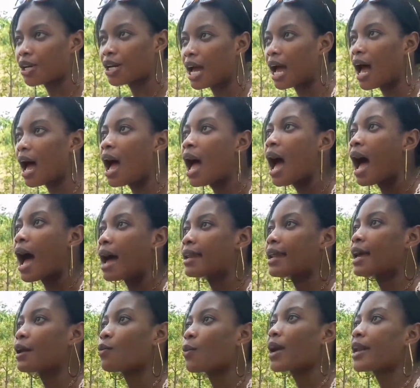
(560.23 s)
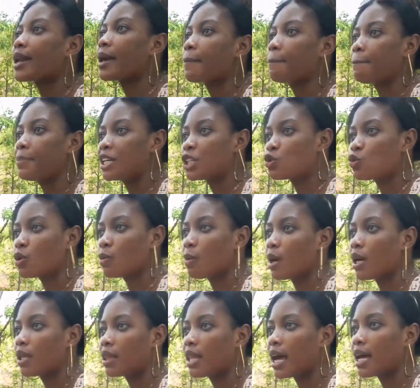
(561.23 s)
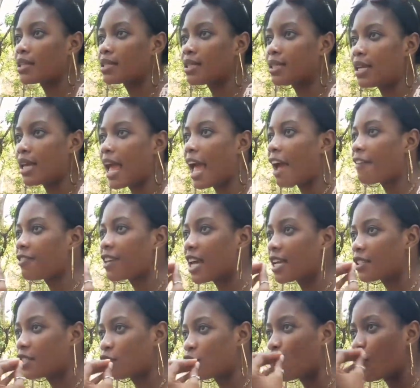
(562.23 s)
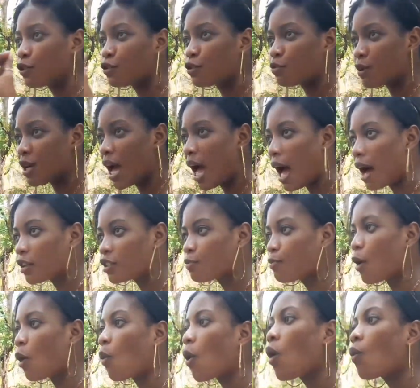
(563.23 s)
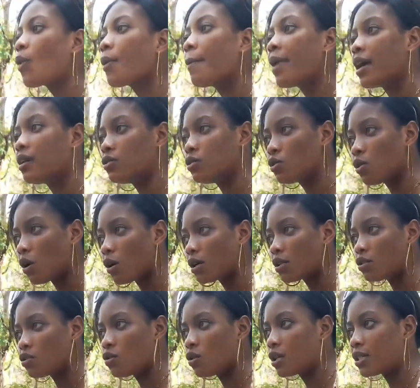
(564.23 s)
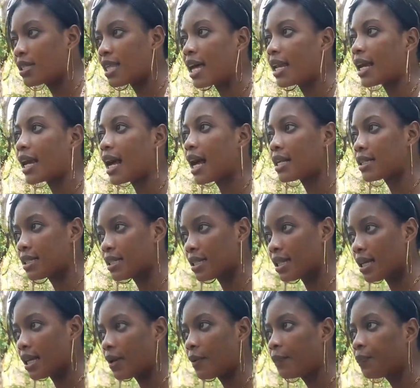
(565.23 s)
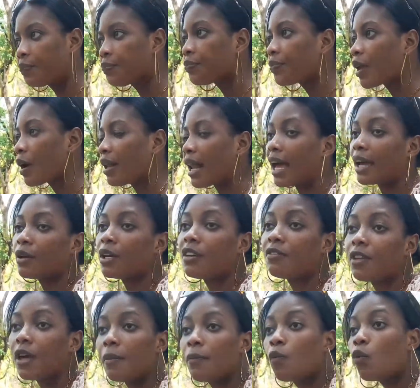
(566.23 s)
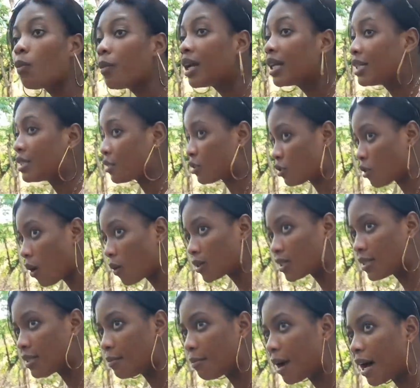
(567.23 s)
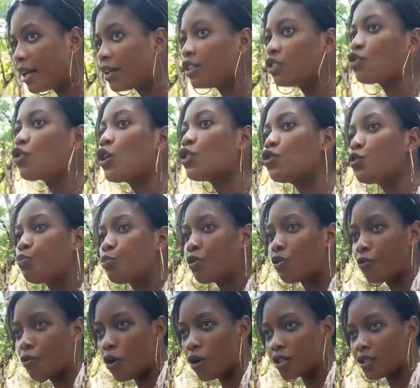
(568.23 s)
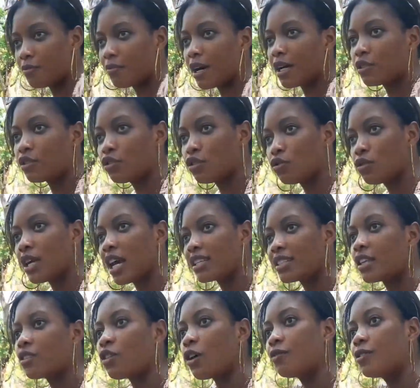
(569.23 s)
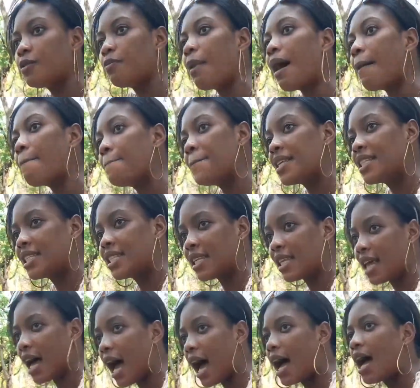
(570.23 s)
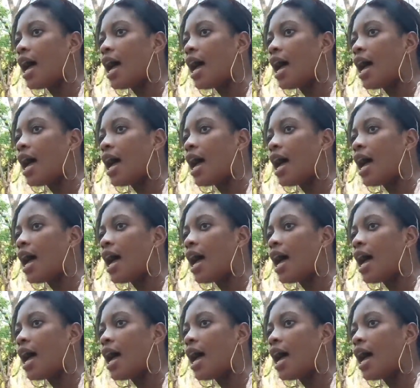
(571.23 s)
That, and then when they beat women, that the evidence is going to be out. But what women do is, you understand, they can't see. Like, if a woman insults the man, it's going to provoke the man to the extent of the man beating her.